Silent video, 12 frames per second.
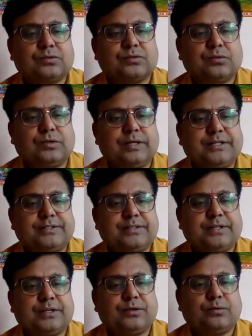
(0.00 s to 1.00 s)
So let's
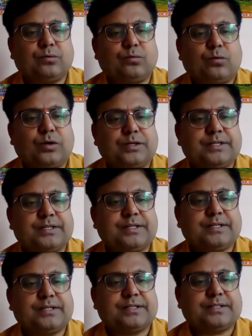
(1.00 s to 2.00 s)
see what
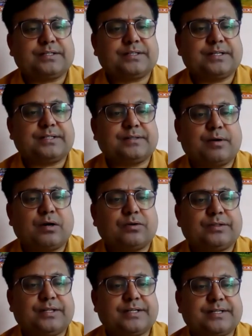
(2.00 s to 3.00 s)
he says
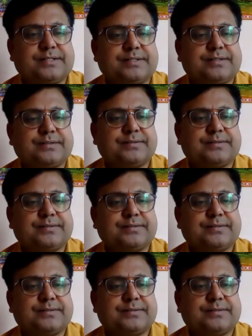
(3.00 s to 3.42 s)
about this.